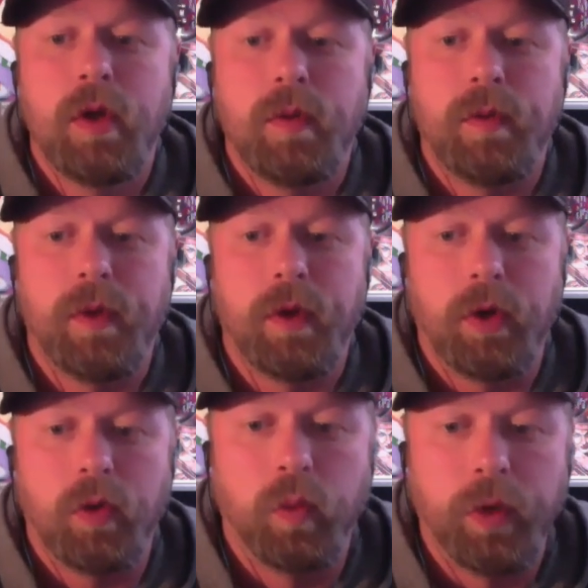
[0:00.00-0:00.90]
the
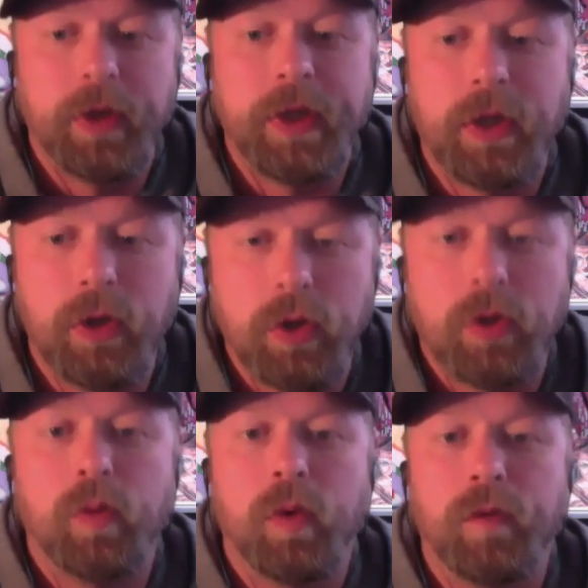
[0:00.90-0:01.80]
really good
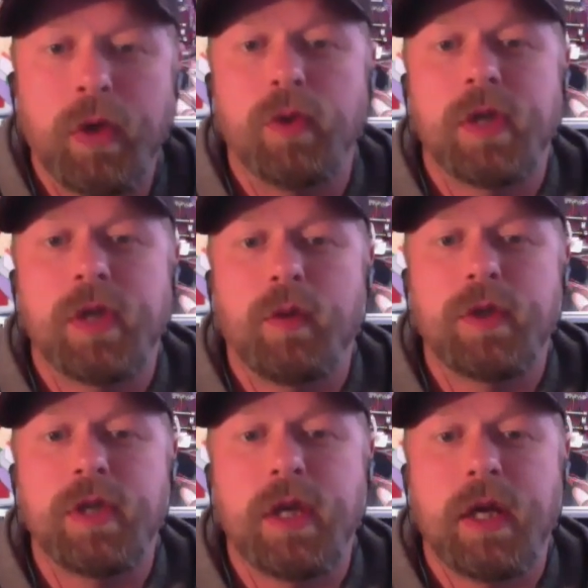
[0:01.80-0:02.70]
reviews that I
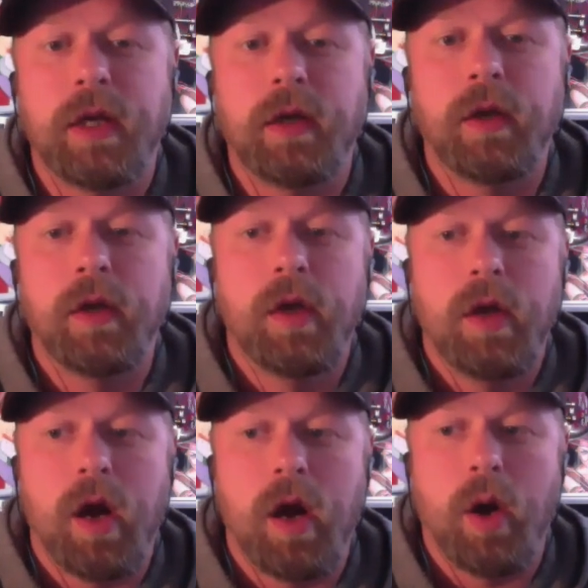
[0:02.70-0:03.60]
was seeing
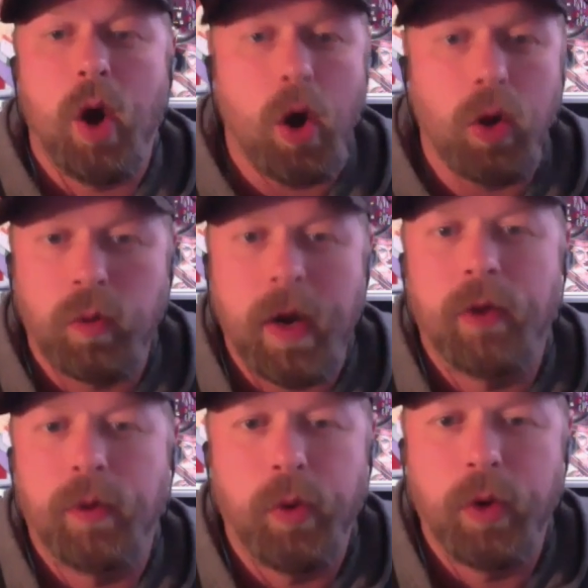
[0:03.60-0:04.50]
all around
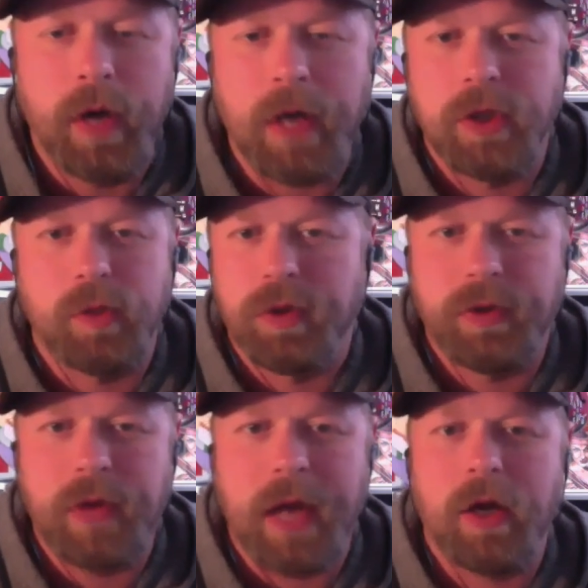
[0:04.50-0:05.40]
the board, not just with
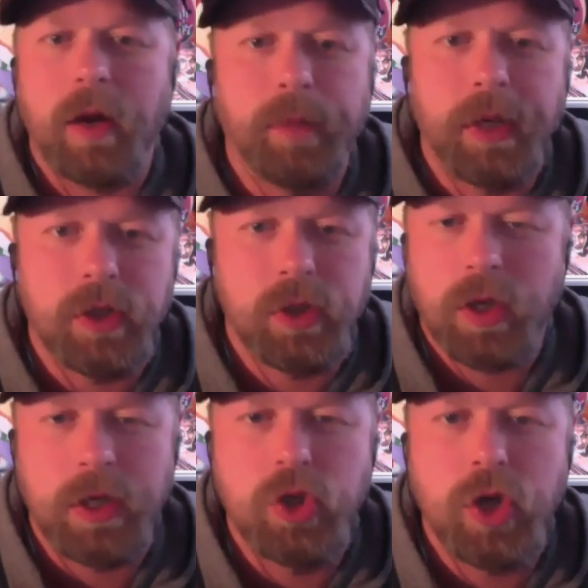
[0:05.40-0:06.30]
that company, just
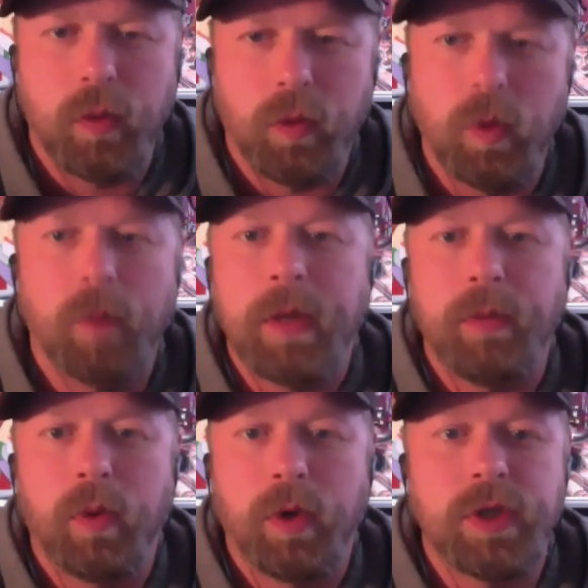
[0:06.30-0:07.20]
in general, where
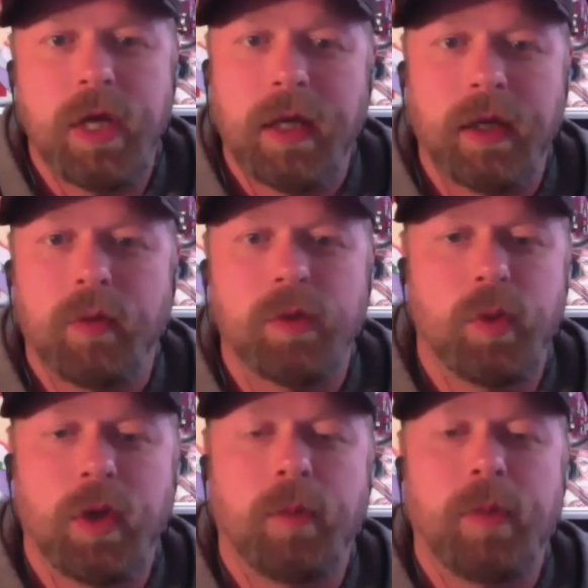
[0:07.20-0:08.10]
people were saying that it was
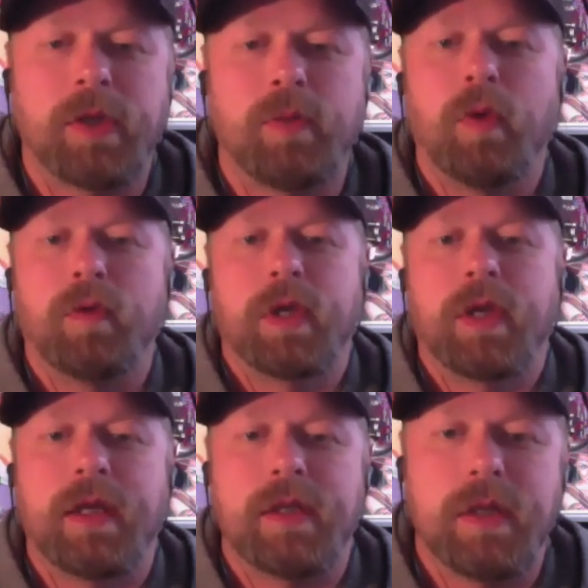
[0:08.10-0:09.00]
one of the best moves that
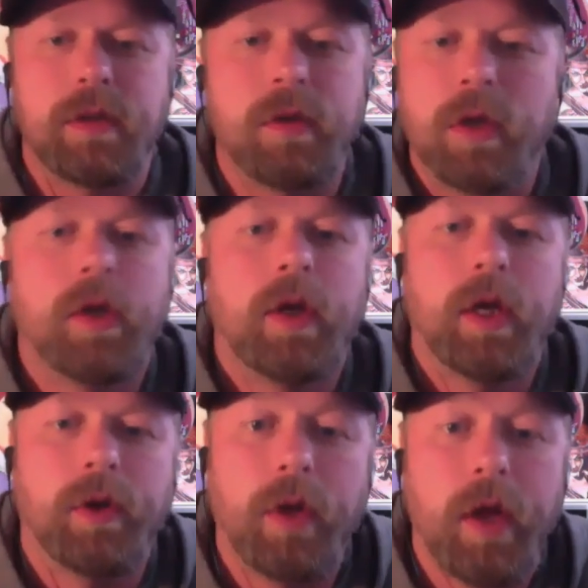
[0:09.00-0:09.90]
they did in
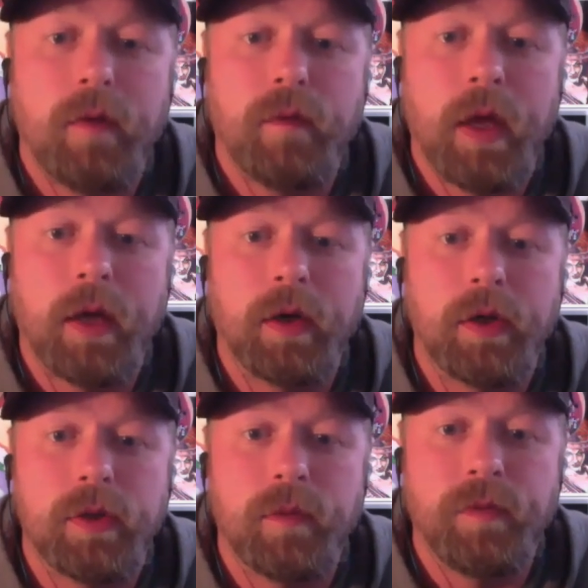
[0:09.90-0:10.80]
their life. And
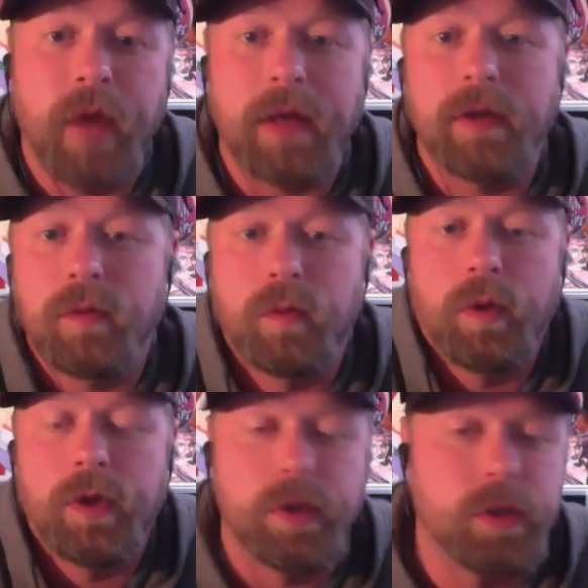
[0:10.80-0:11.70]
that
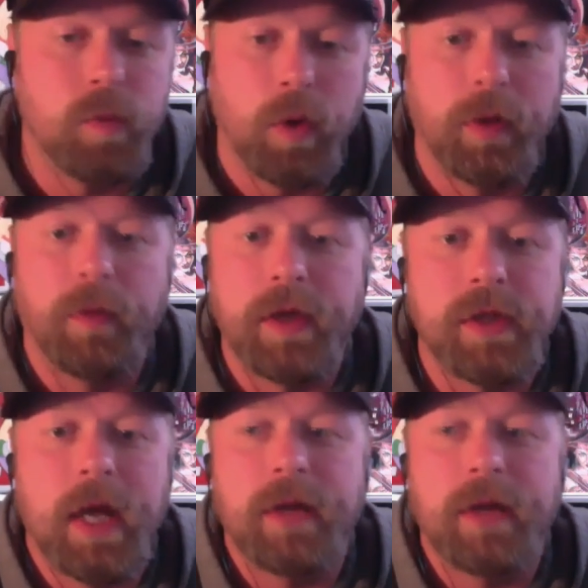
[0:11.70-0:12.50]
was one of the things I had to